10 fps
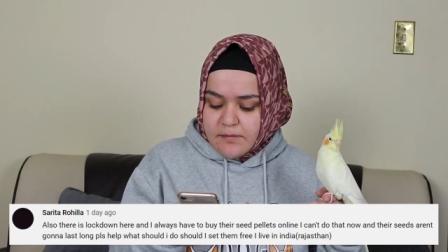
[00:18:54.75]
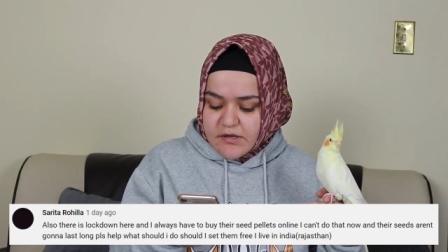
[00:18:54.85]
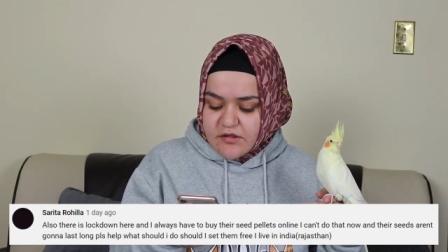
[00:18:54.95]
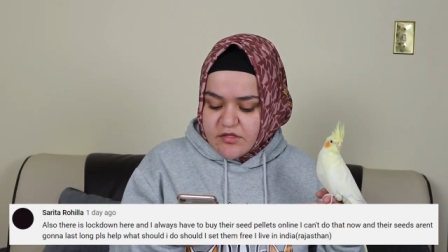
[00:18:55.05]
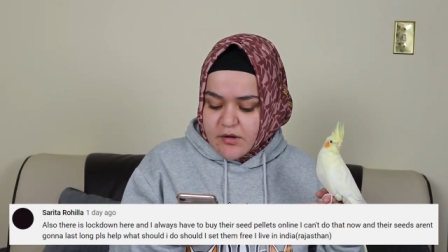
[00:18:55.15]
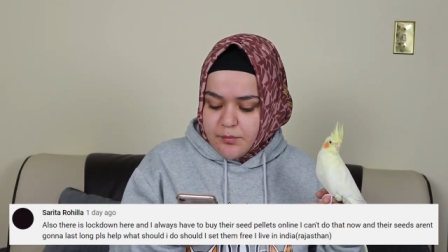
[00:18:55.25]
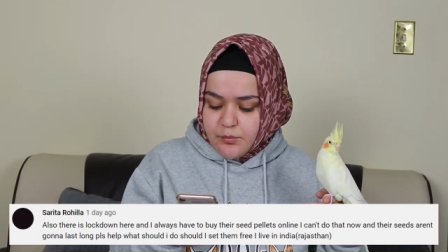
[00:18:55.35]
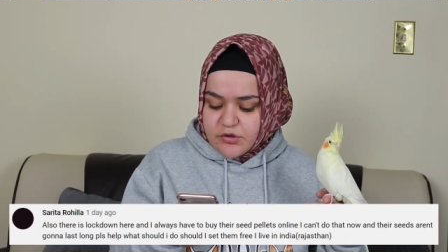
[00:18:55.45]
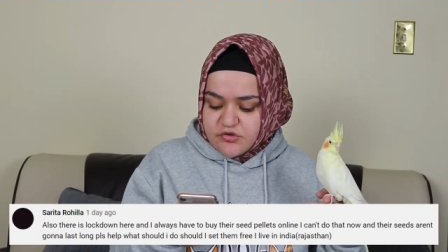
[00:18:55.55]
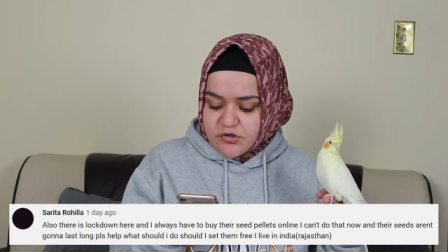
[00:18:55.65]
Please help.
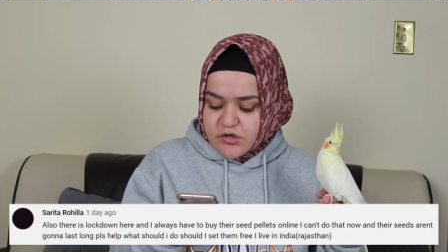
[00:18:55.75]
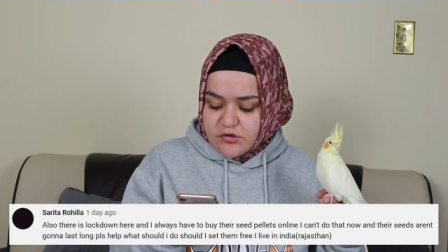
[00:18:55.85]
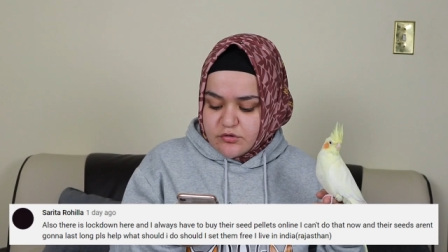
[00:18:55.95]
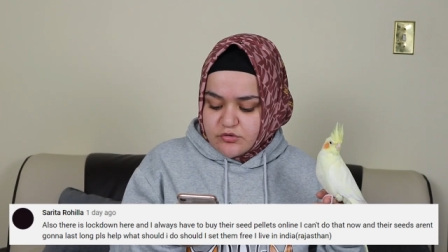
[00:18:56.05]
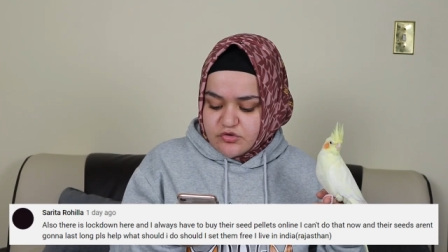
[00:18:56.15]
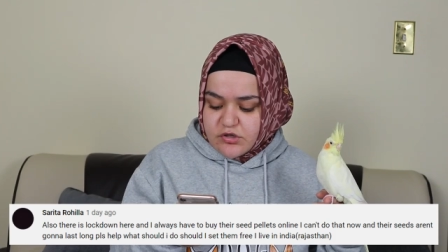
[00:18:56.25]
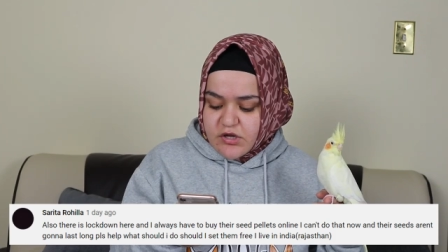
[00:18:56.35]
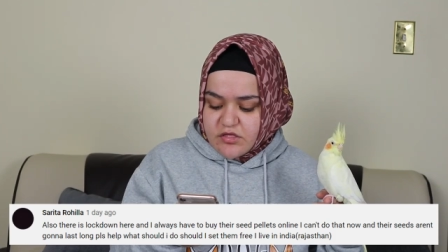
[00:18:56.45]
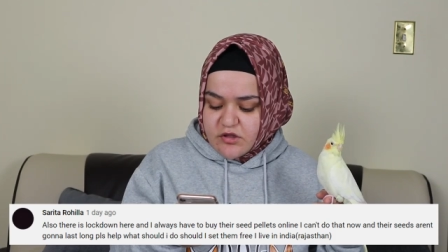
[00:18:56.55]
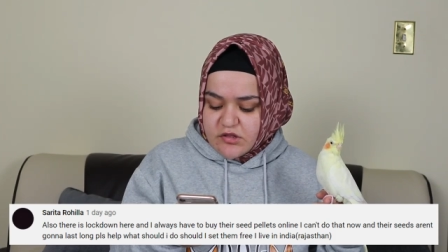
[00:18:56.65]
What should I do? Should
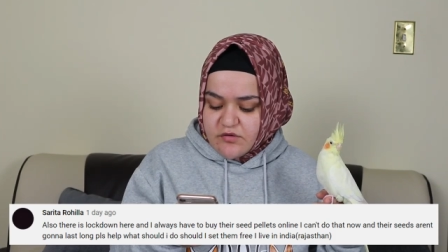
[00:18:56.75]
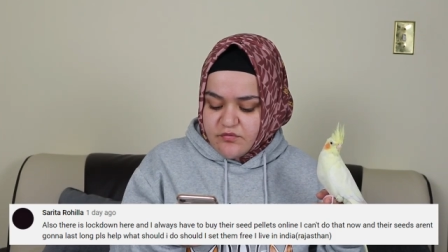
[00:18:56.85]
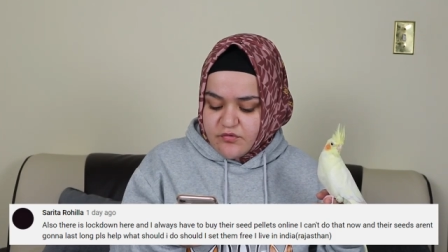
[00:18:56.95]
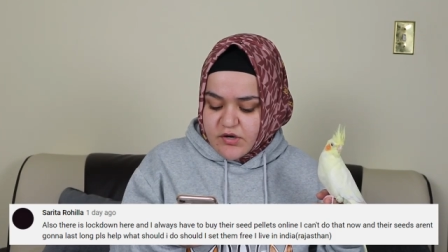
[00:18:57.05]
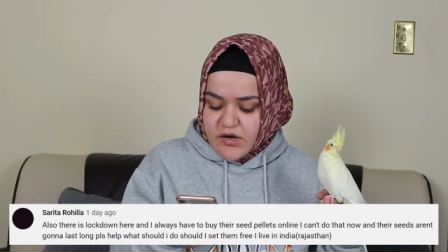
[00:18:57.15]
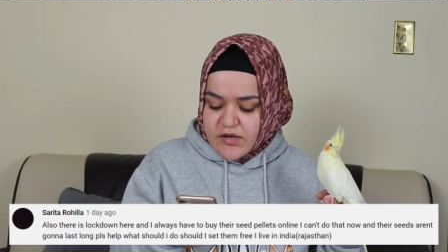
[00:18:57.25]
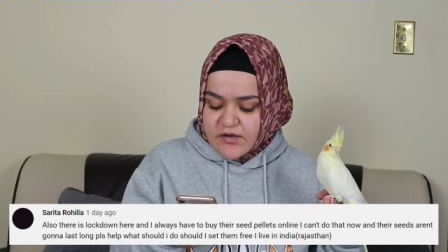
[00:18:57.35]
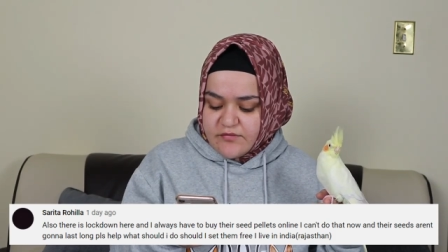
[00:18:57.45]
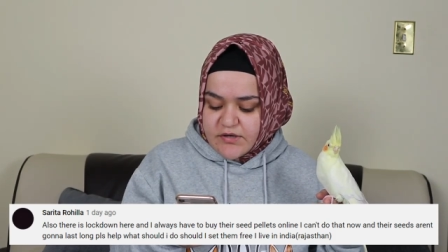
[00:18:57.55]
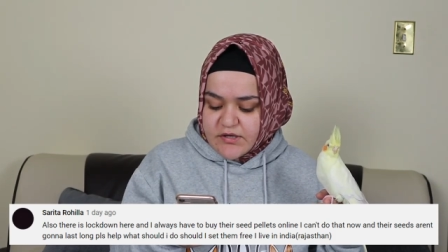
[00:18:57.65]
I set them free? I
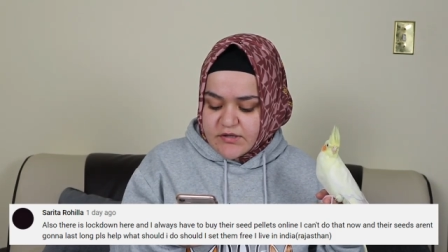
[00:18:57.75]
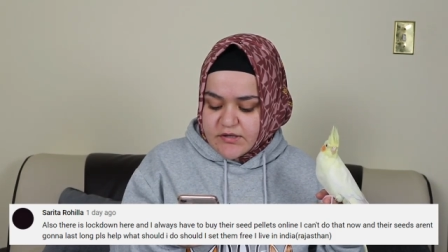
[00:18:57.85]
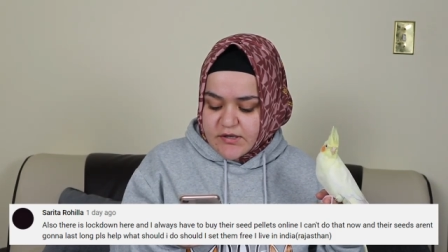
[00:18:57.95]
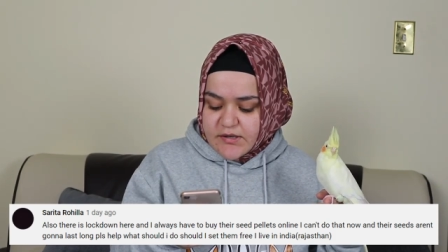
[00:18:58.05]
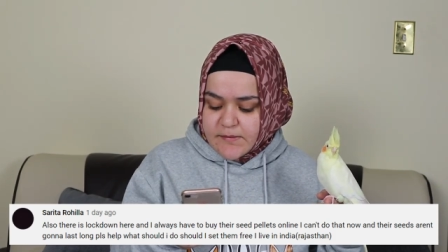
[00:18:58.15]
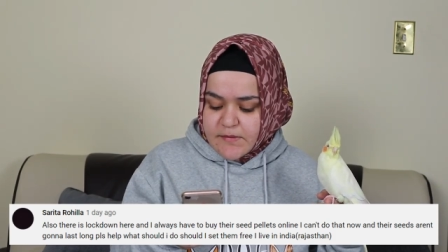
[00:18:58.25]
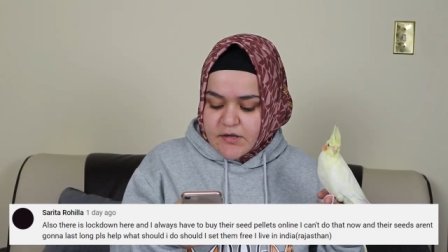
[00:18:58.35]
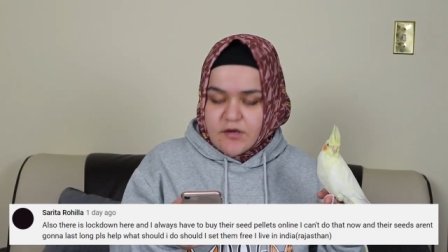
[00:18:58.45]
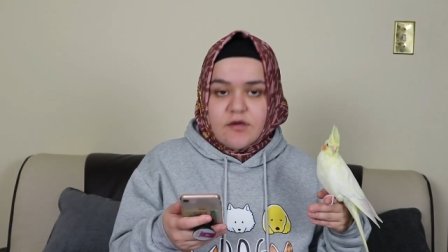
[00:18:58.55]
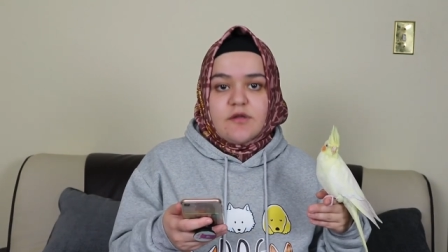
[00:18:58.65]
live in India
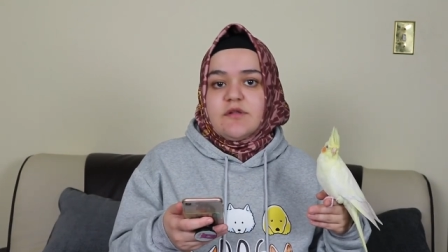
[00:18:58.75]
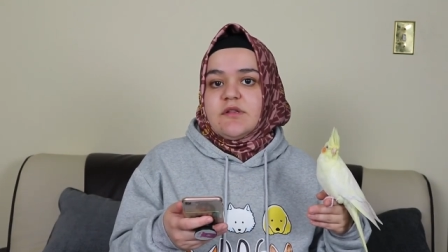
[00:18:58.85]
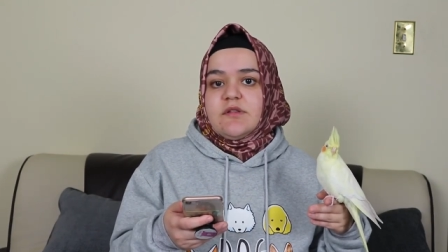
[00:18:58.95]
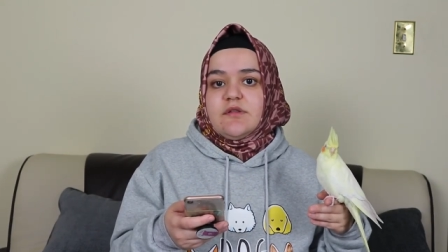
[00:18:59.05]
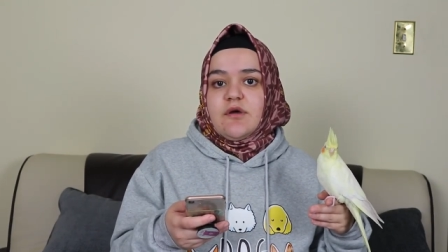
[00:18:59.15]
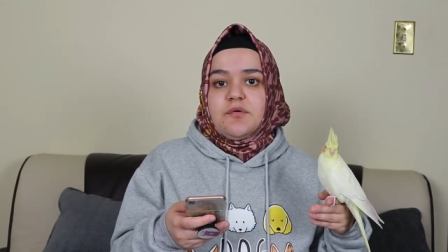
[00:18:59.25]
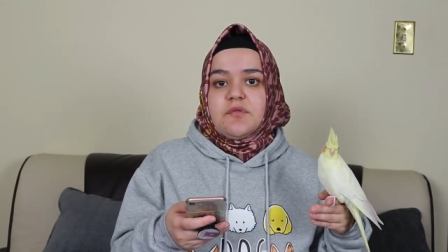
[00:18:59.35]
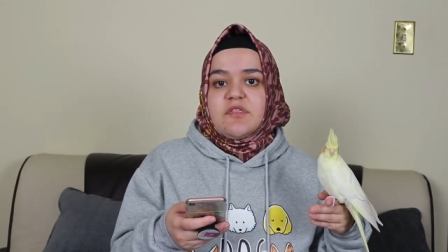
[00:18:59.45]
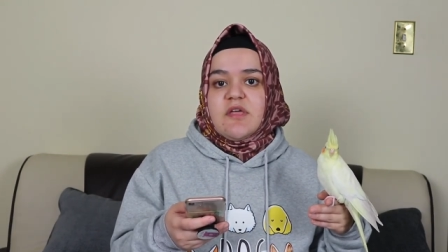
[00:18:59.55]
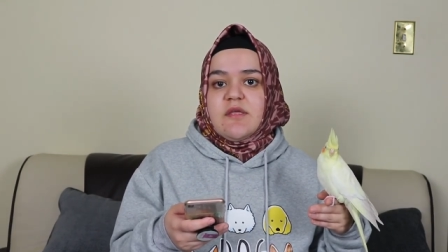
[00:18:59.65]

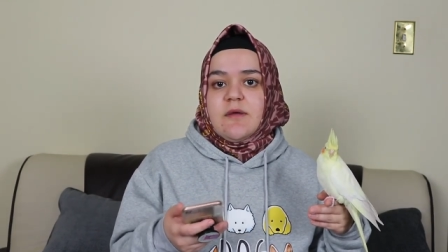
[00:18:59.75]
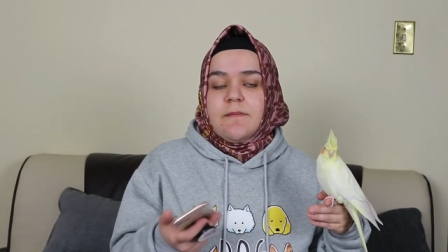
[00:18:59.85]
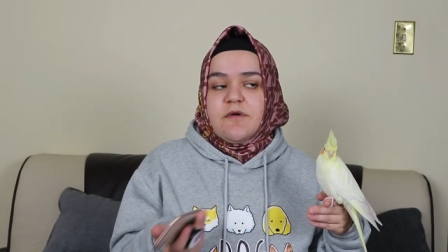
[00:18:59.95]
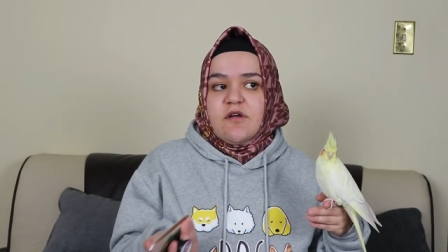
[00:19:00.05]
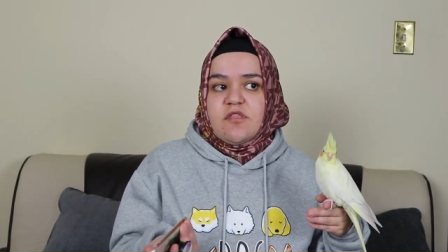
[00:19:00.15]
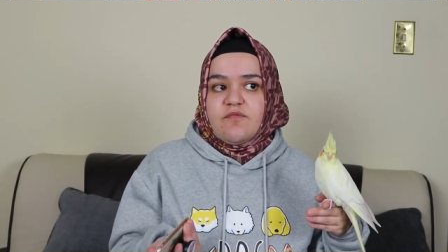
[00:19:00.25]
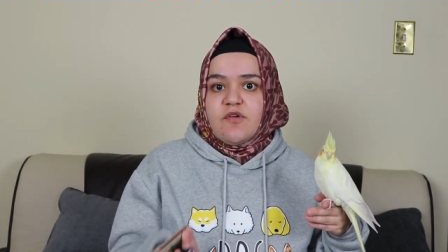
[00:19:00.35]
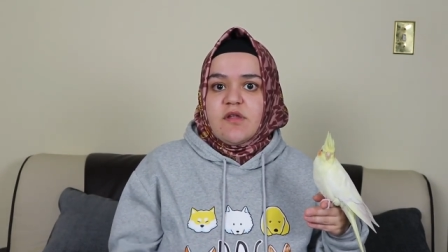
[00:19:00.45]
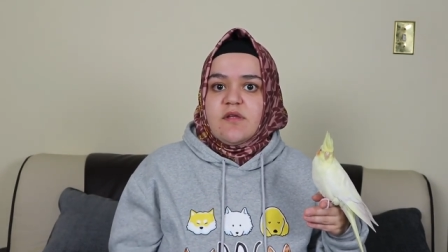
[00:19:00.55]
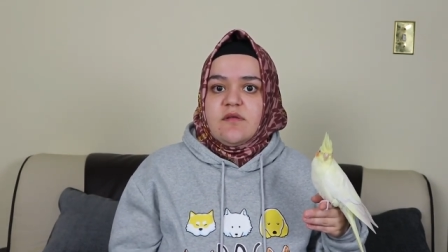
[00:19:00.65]
don't set your birds
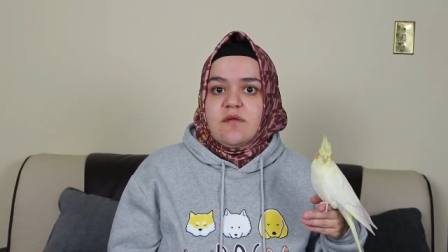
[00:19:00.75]
free